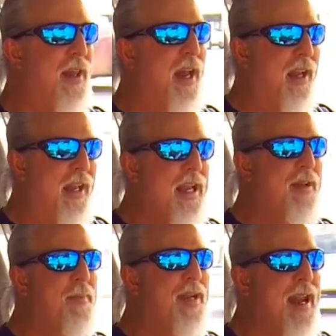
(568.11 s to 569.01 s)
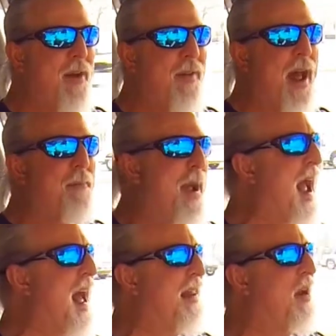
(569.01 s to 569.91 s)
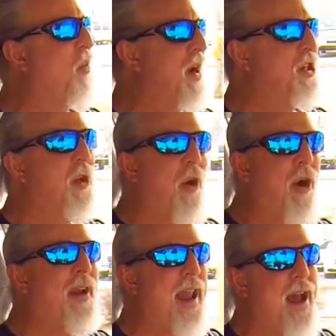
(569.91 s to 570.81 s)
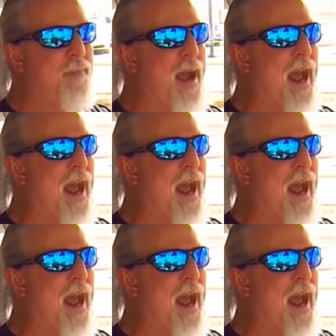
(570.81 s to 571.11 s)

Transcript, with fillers: that lead me down that path and once you're on that